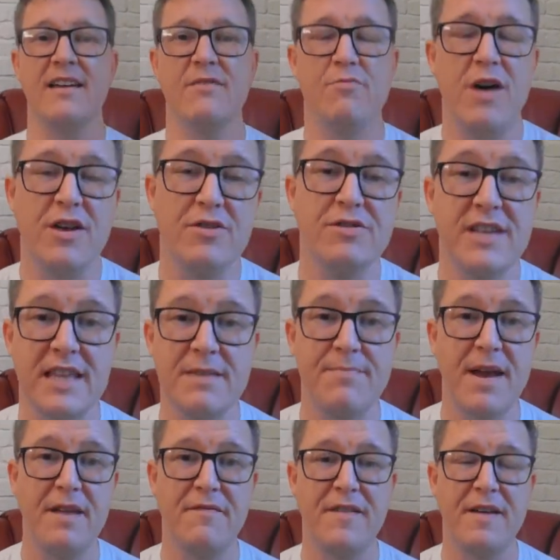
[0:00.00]
well, you see the
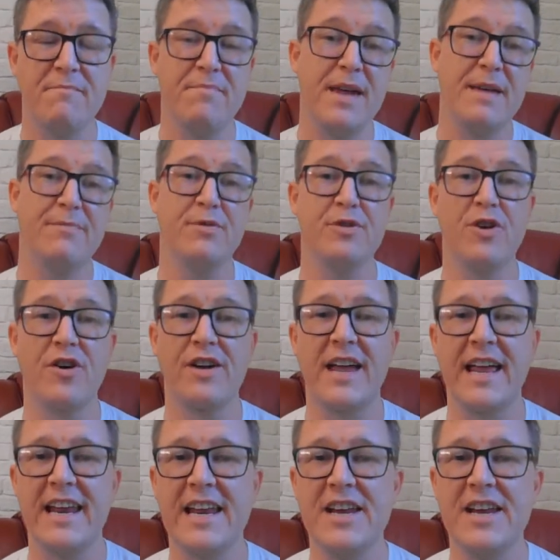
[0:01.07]
benefit in people not getting